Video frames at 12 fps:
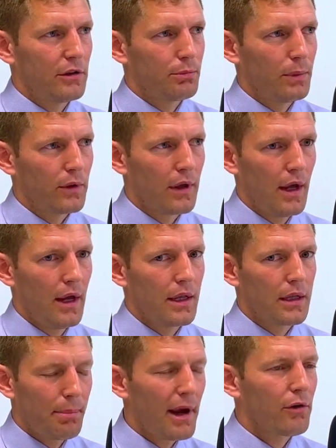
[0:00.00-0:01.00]
but the
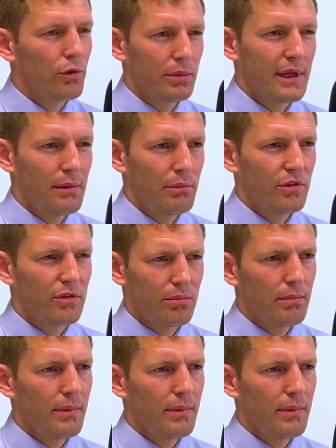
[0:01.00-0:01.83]
backroom team is